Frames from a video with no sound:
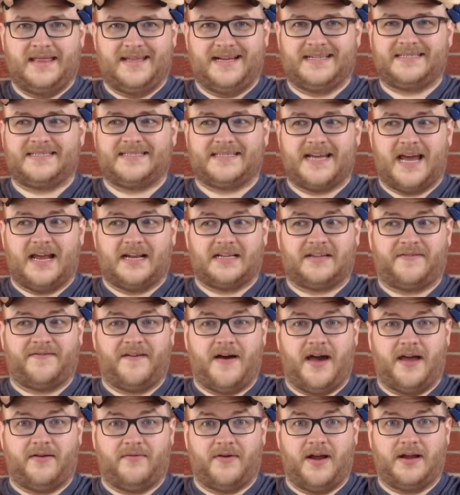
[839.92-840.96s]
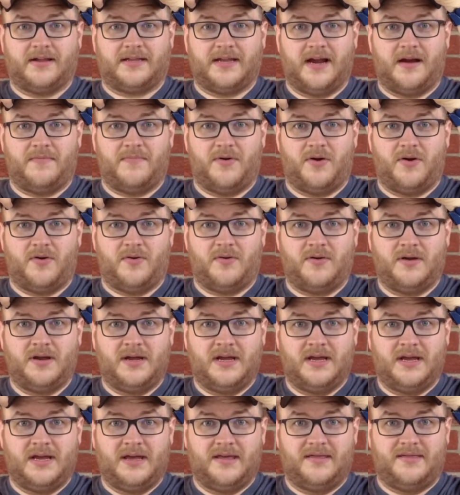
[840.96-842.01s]
That's satisfying right there, boo.
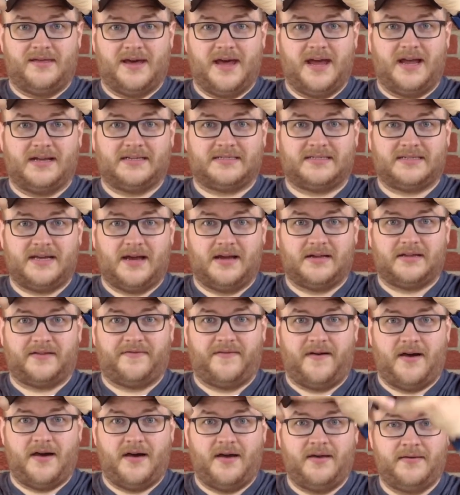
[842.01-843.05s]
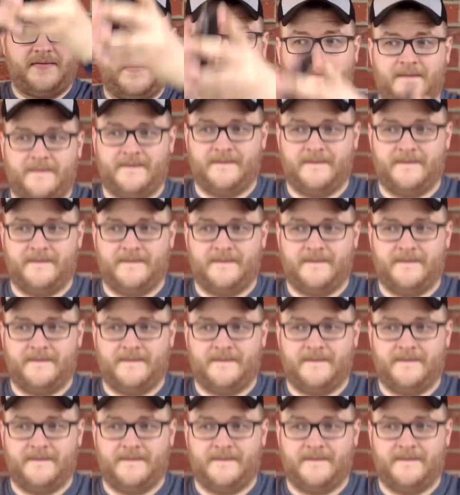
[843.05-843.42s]
That is satisfying.